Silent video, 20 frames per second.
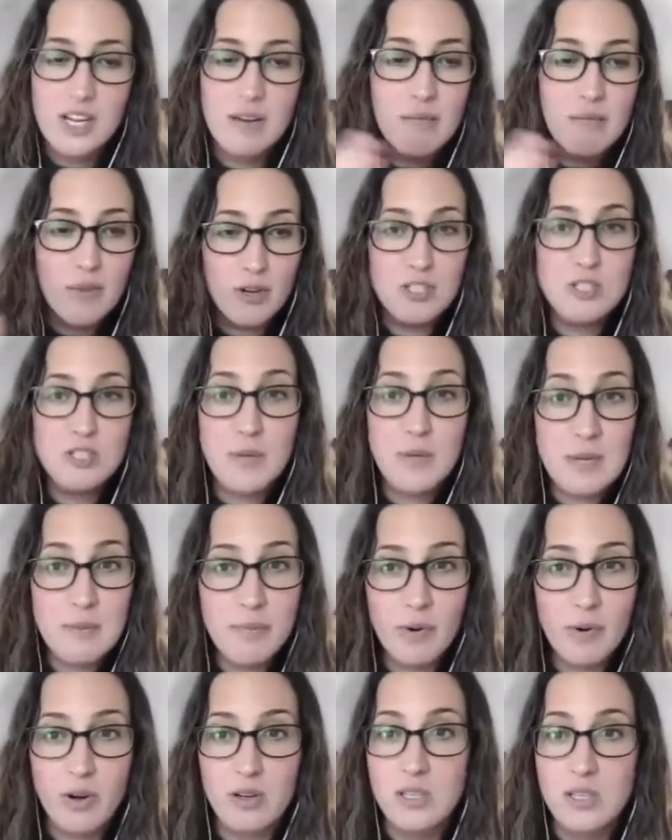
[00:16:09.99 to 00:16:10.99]
And most
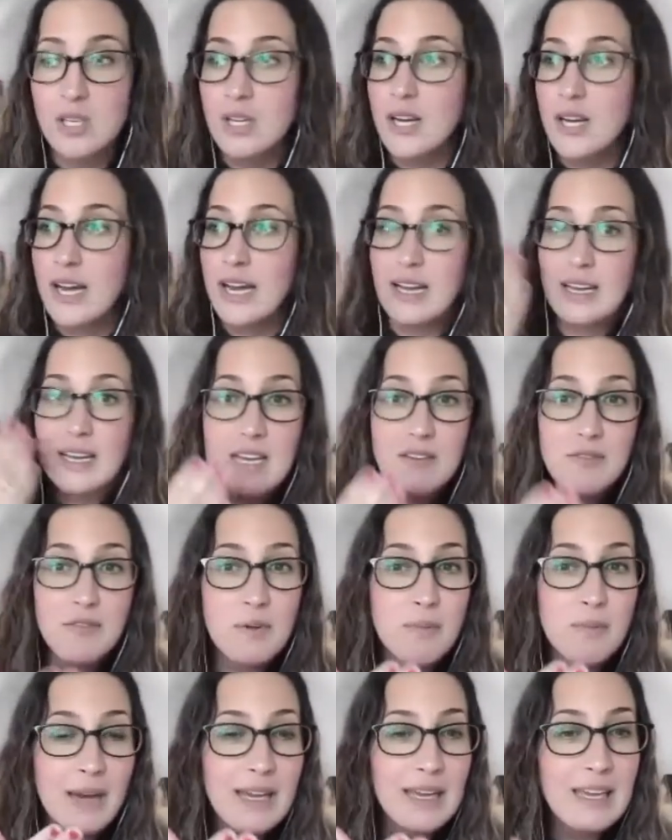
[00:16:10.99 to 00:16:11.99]
people, heck, mm-hmm.
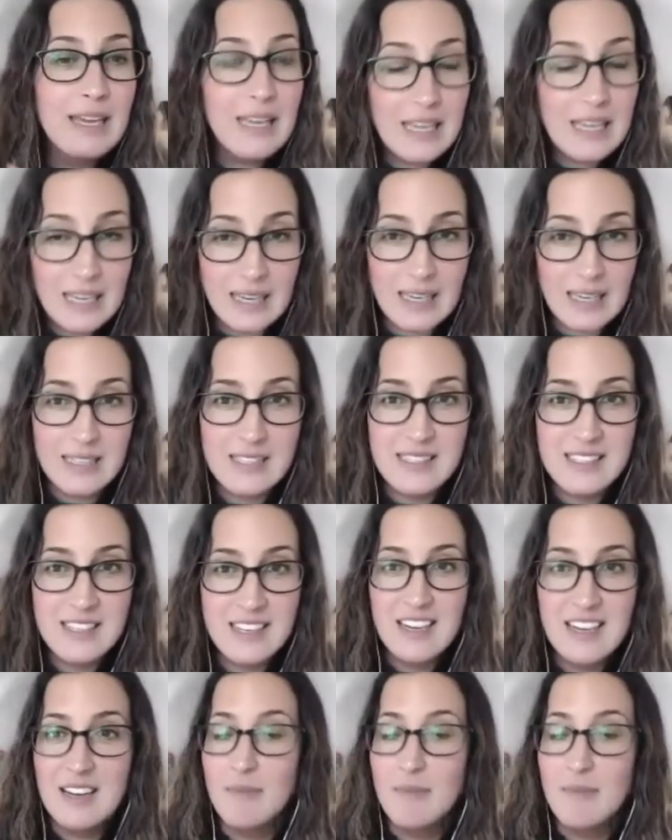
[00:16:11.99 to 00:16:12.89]
even my kids,